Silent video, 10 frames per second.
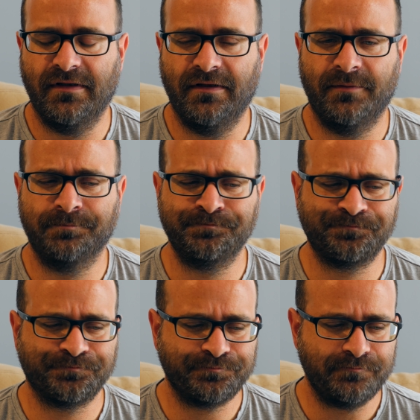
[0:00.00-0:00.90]
And
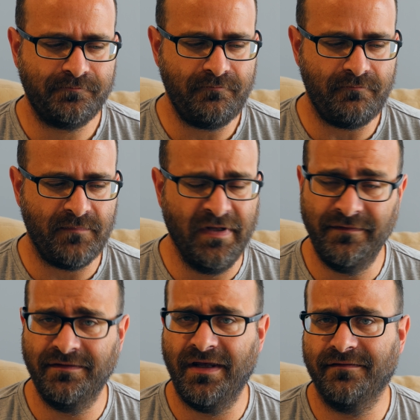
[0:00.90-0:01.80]

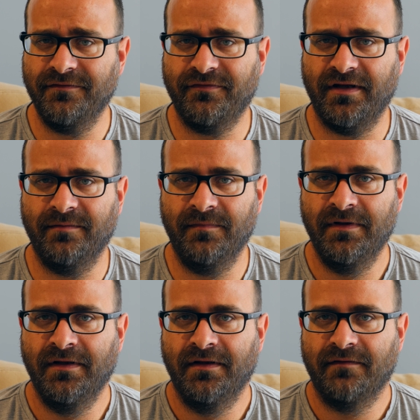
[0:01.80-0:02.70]
then, last
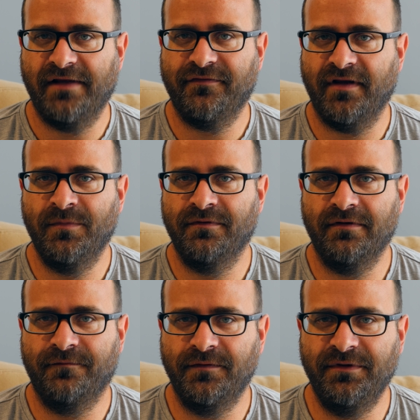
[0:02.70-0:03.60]
time we were
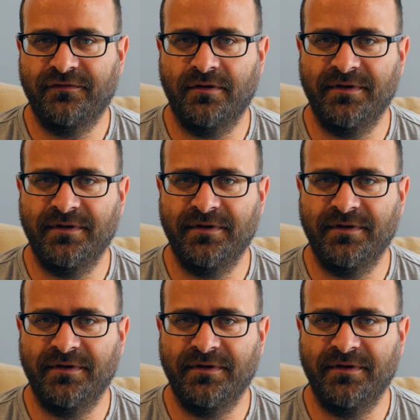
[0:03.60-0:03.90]
there a few weeks ago,